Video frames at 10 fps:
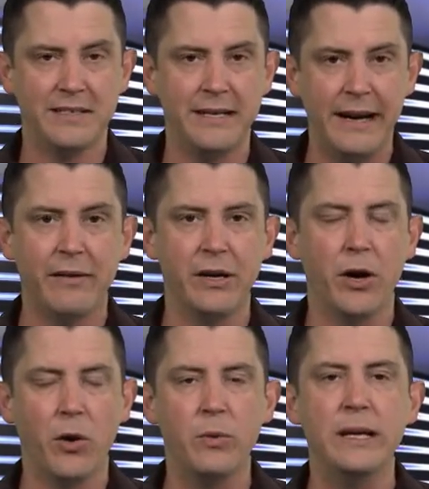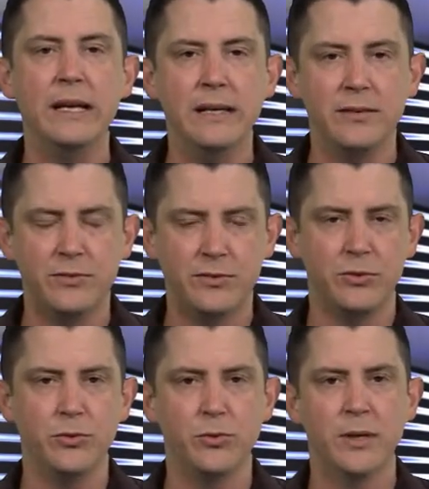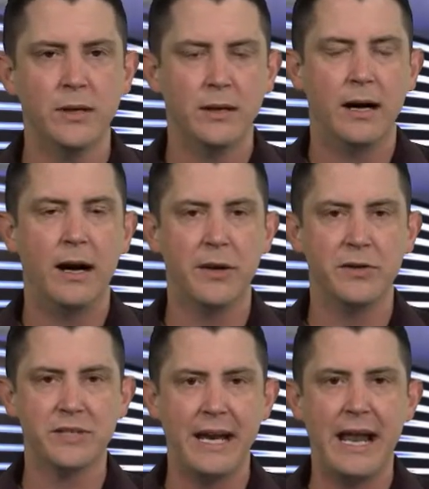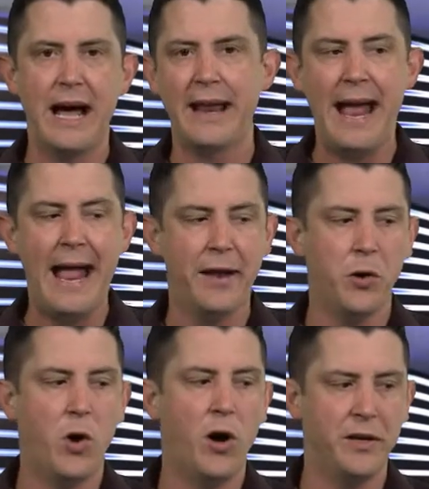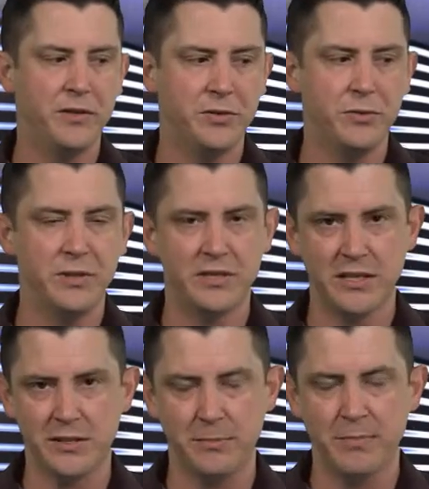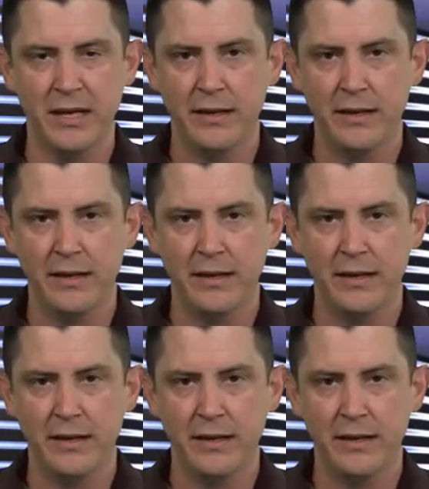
scenario, we need to understand how to add on to the system.